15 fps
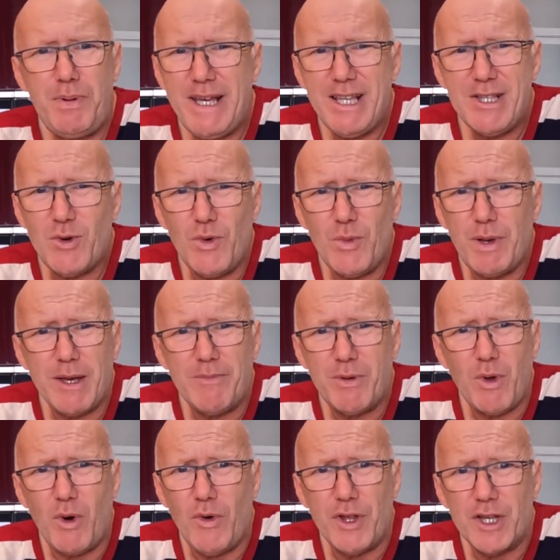please all
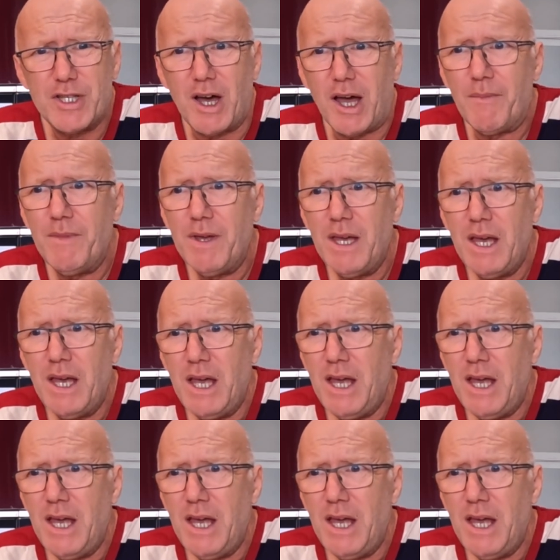people all the time,